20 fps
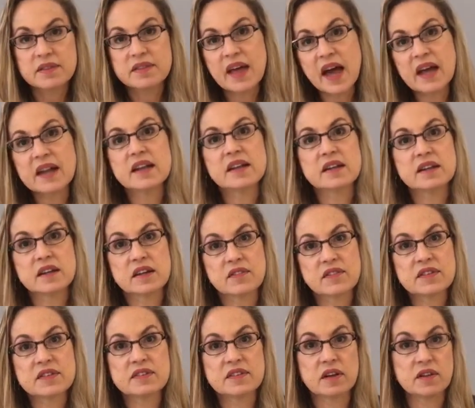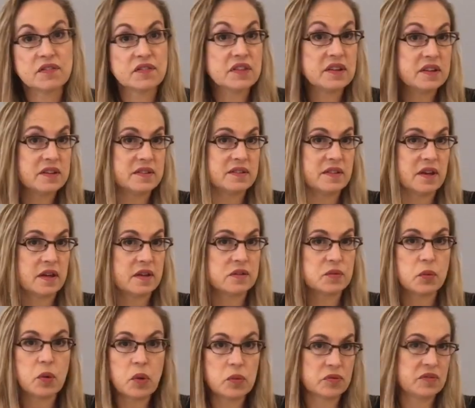That in and of itself these
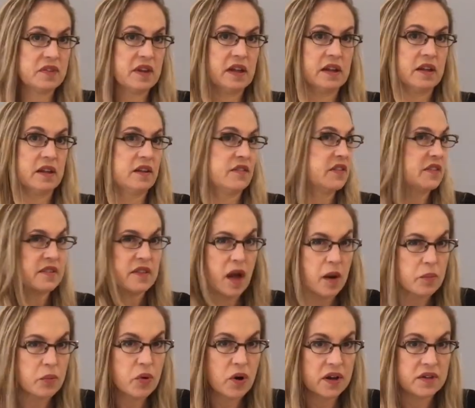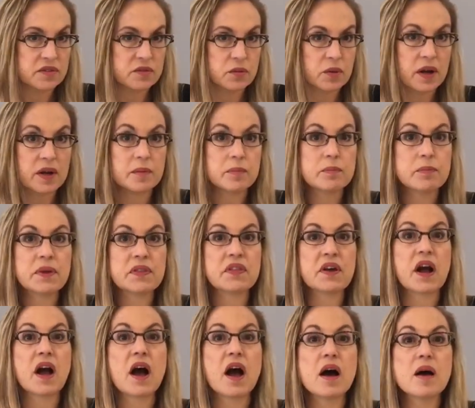days won't sell it if it's not priced right, but
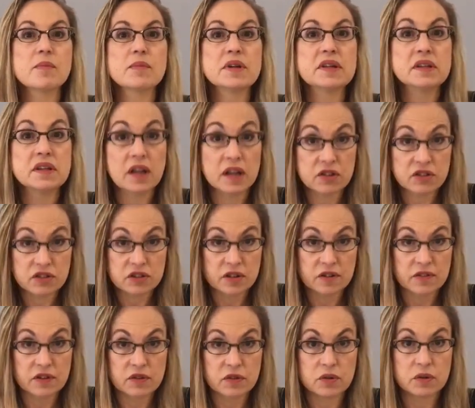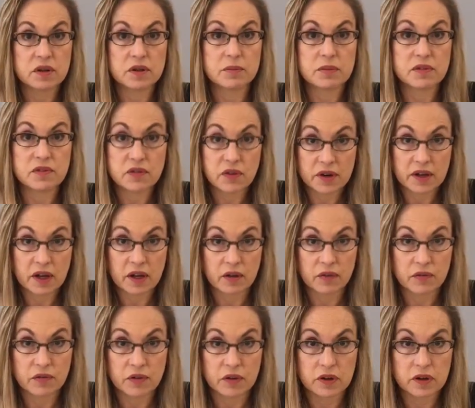the combination of the two can be very
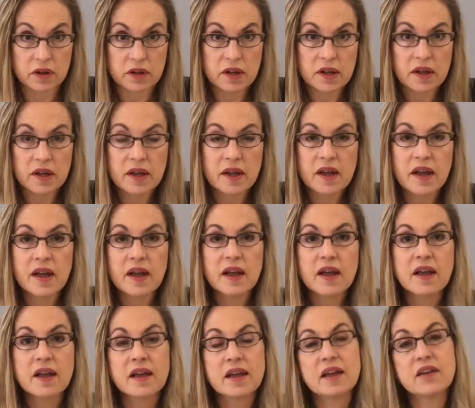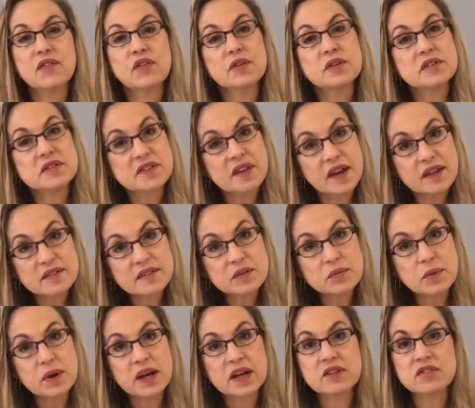helpful. If you decide
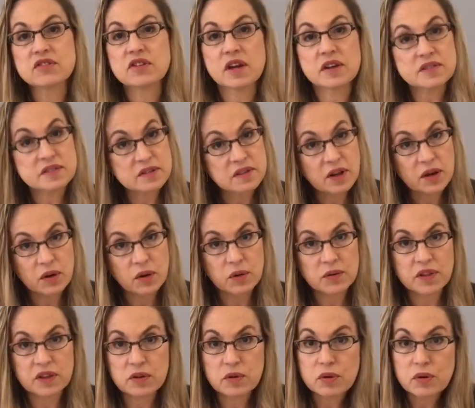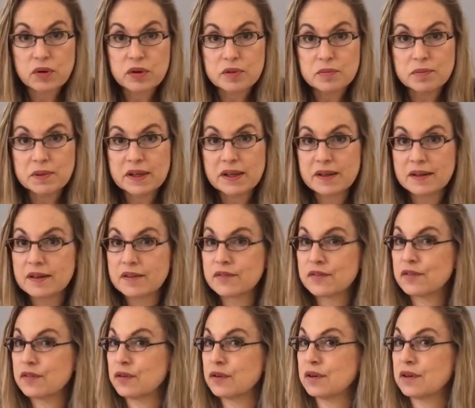to wait, just know that you could be in
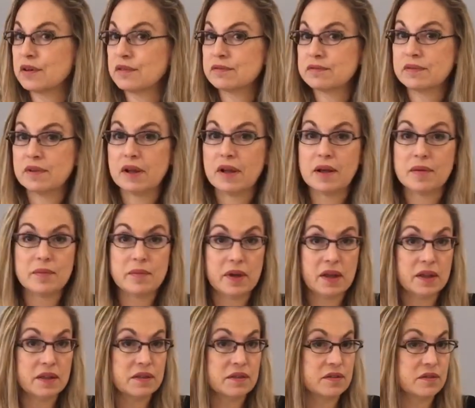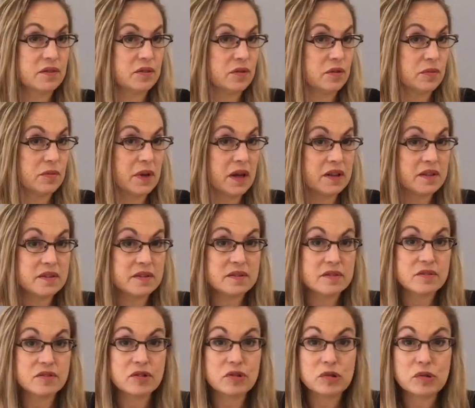it for a month, two
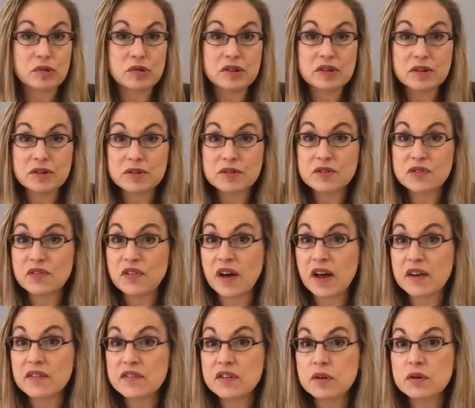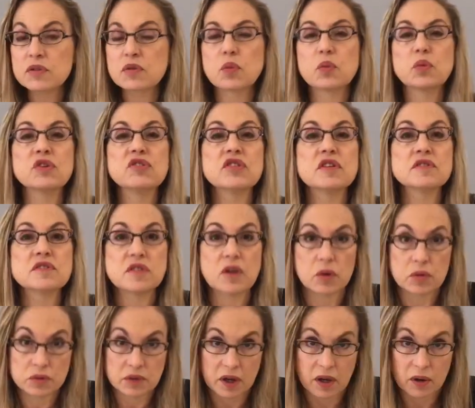months, two years, five years, we just
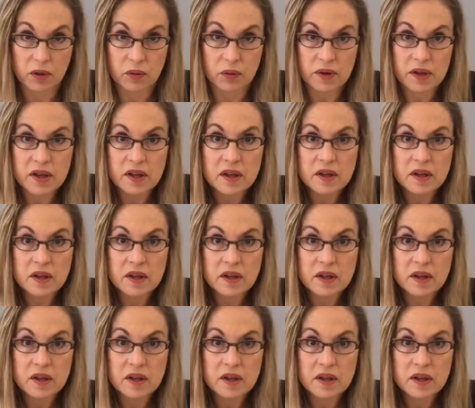don't know.